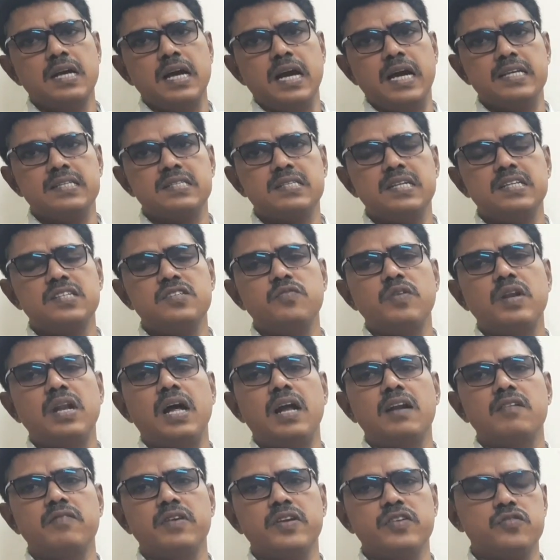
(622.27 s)
Assets will
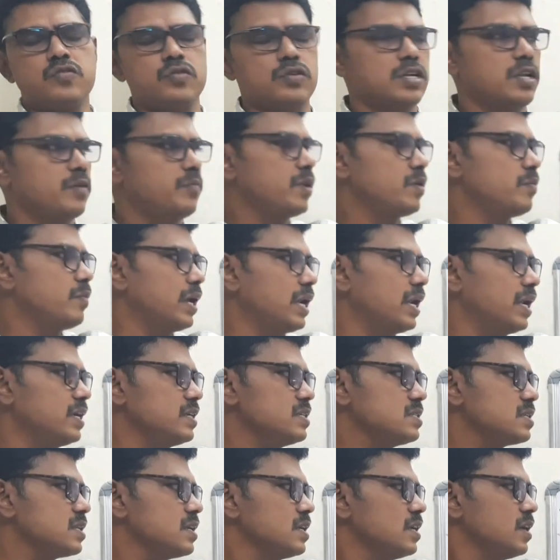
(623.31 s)
always show debit
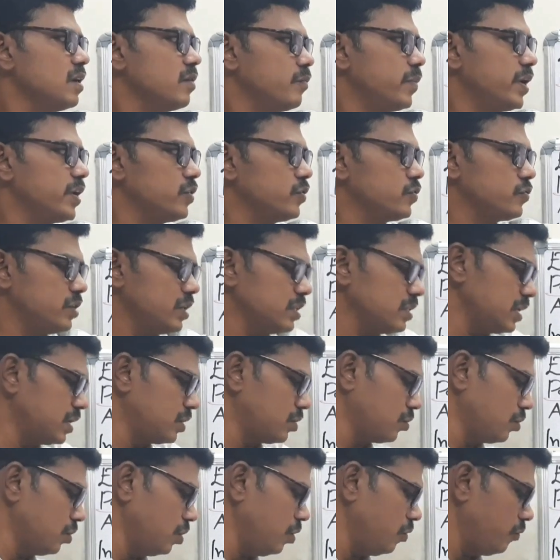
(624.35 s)
balance. By using
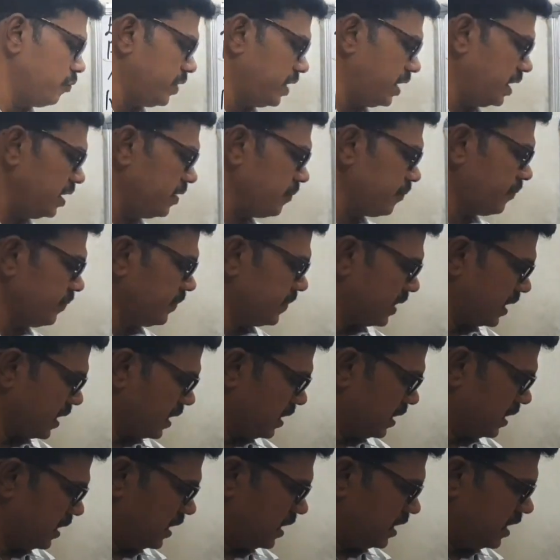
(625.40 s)
that rule, we
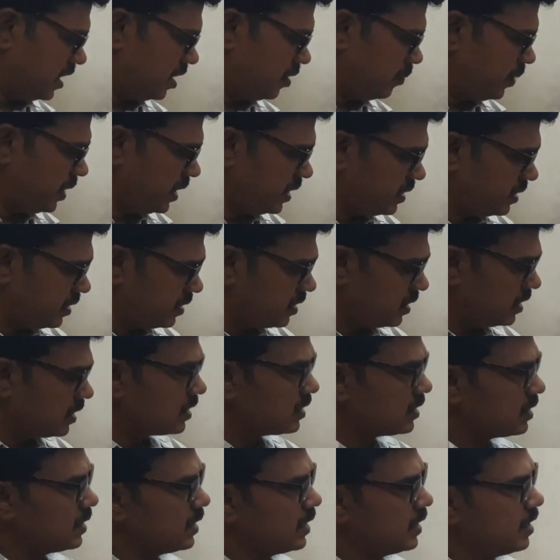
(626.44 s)
debit
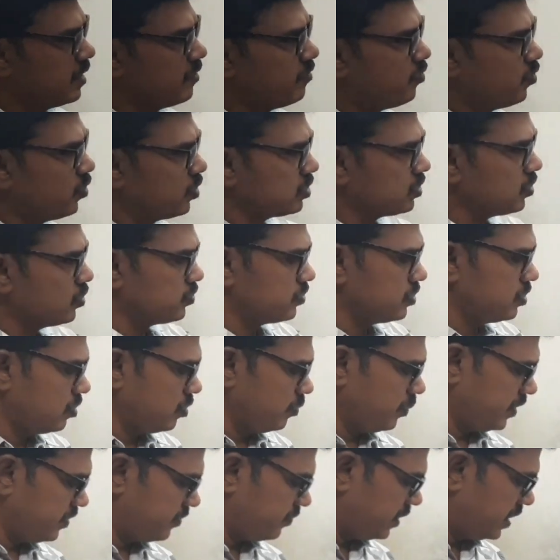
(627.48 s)
the 4,000 rupees.